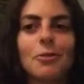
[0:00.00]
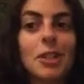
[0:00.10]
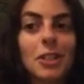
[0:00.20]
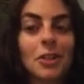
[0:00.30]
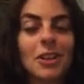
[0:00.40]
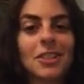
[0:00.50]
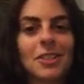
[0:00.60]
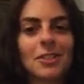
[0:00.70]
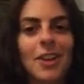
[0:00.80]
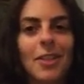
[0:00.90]

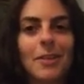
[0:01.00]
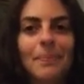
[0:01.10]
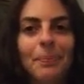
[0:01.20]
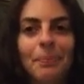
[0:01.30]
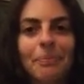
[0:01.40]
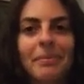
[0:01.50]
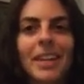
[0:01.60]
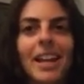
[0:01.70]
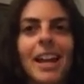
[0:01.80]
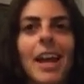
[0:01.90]
resources around them.
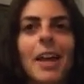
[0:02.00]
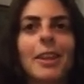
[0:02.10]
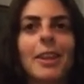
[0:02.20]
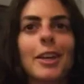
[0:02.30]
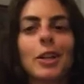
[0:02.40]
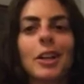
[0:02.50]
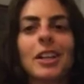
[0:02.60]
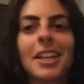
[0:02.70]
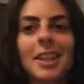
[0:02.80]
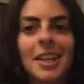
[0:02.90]
And they
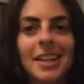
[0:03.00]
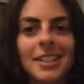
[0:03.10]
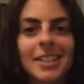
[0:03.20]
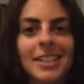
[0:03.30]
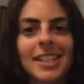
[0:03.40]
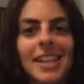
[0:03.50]
look like this.